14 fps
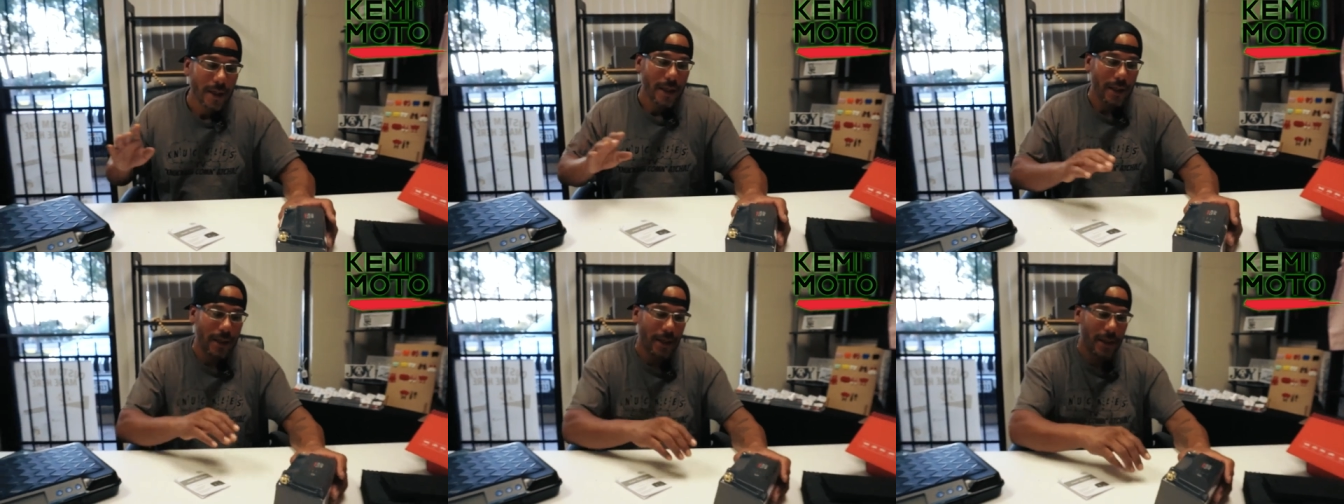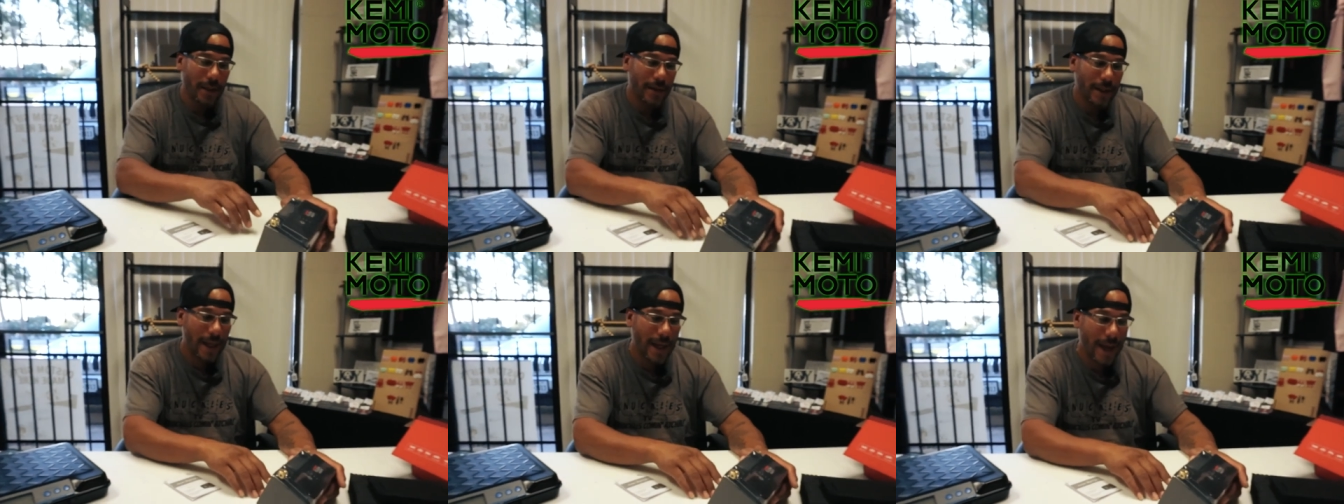uh,
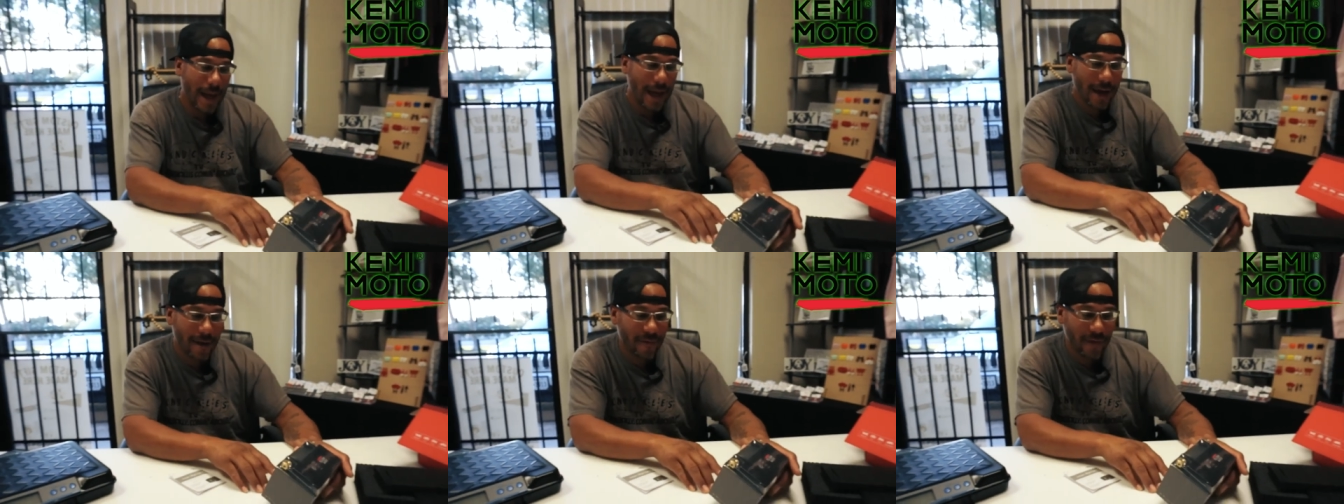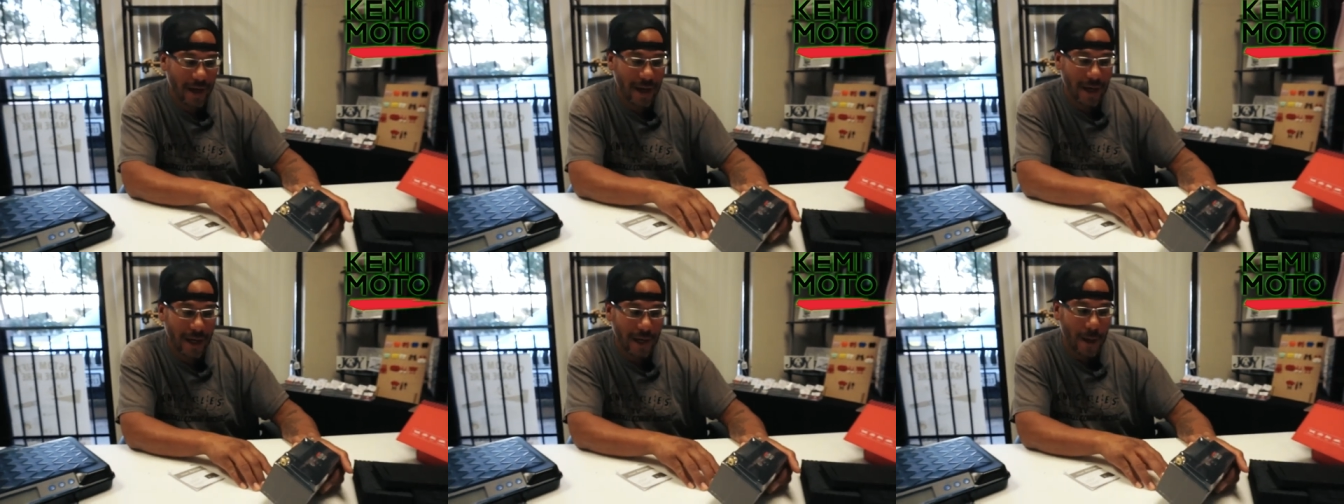they have
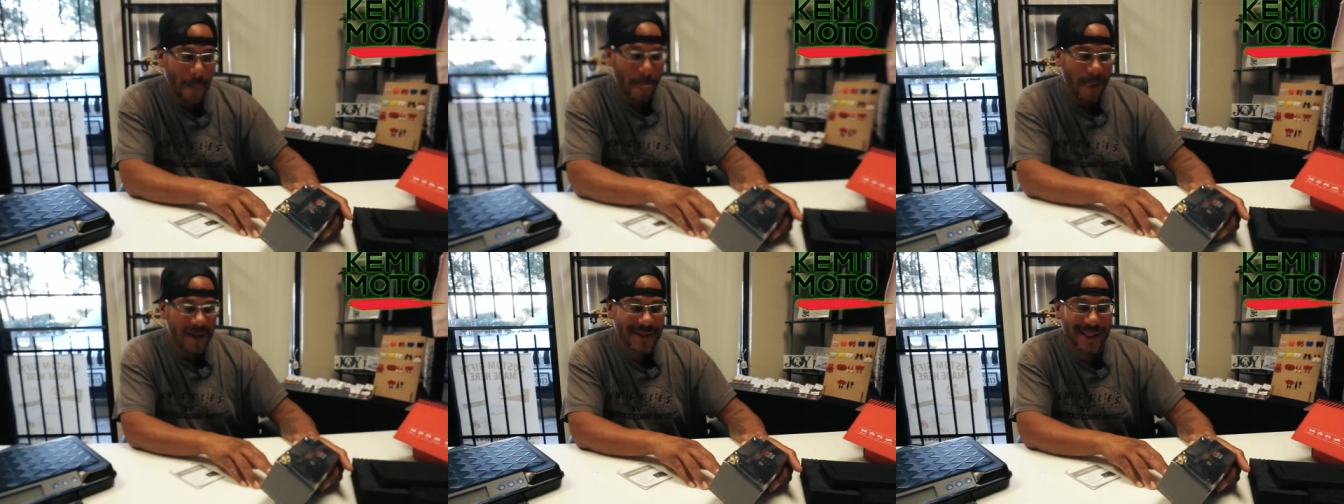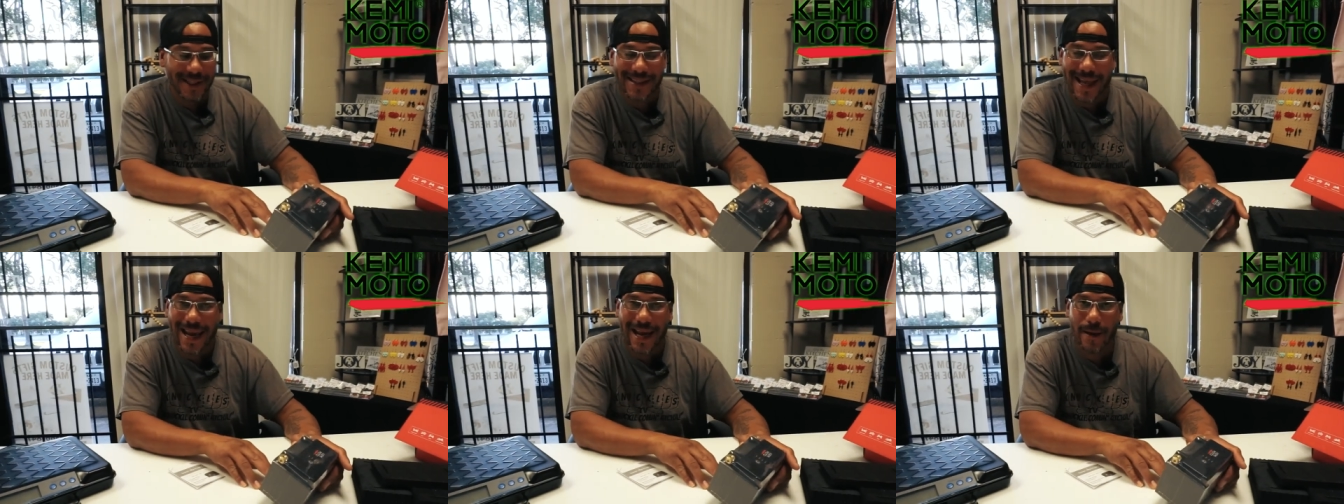a
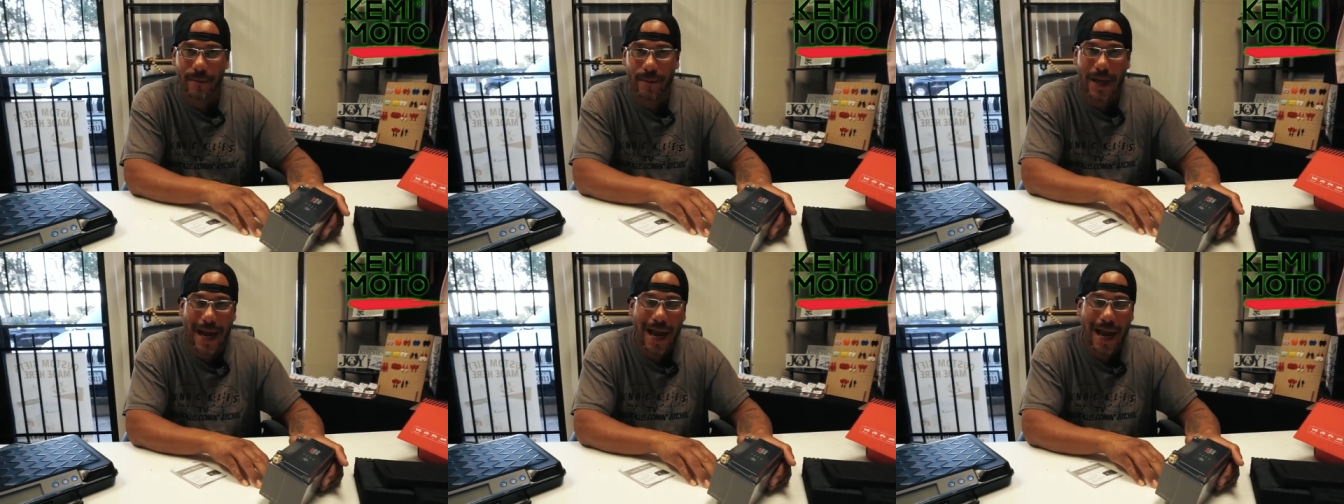six amp